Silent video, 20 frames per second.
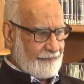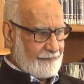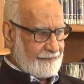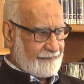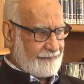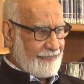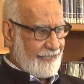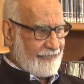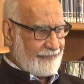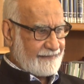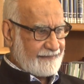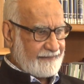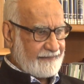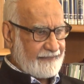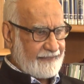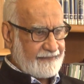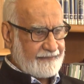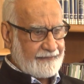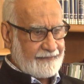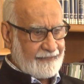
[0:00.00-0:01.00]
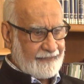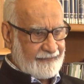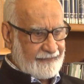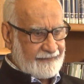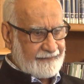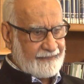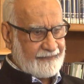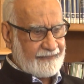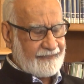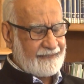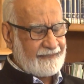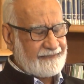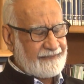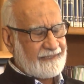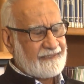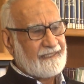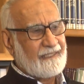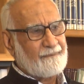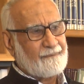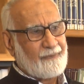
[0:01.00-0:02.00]
That created another
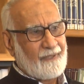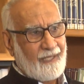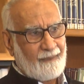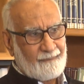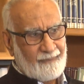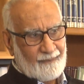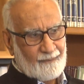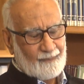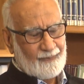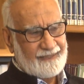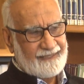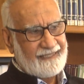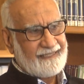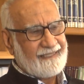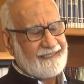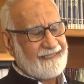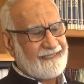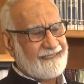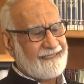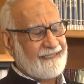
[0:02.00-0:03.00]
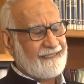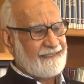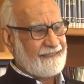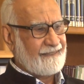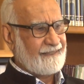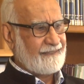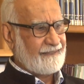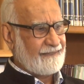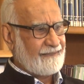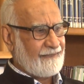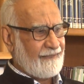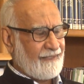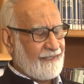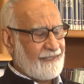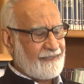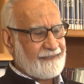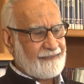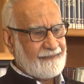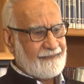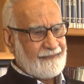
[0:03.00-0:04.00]
internal problem within Iraq.
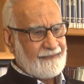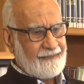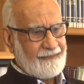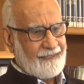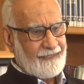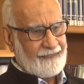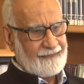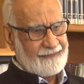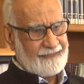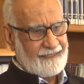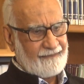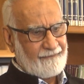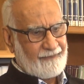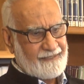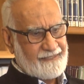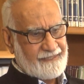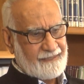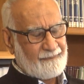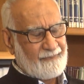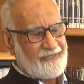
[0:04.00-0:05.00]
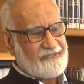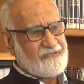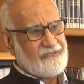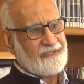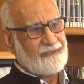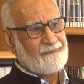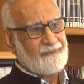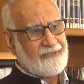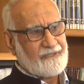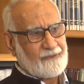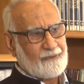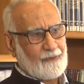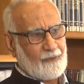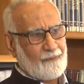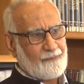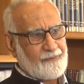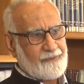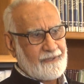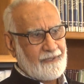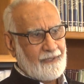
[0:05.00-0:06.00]
There were some extremist
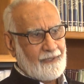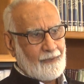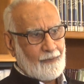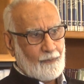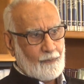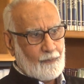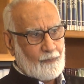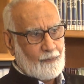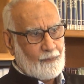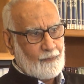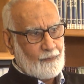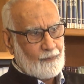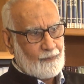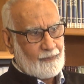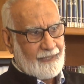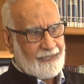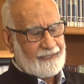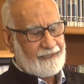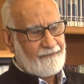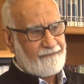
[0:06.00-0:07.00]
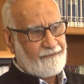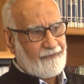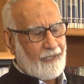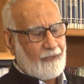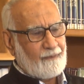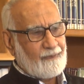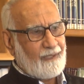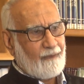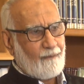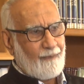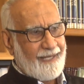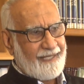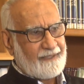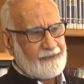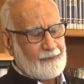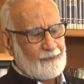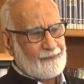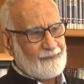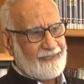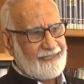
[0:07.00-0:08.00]
groups who kind of found a
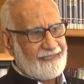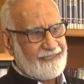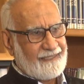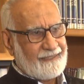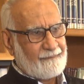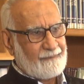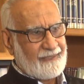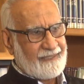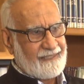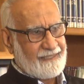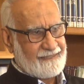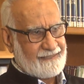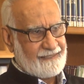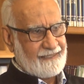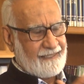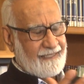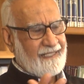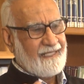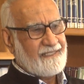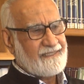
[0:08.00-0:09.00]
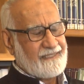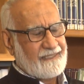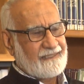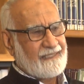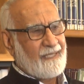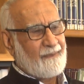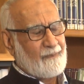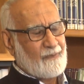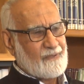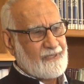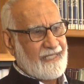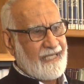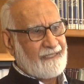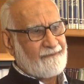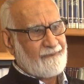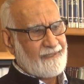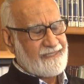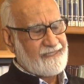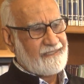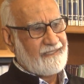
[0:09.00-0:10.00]
vacuum there, because the Saddam Hussein
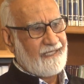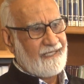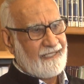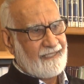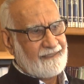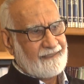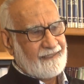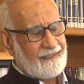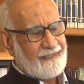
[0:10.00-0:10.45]
was gone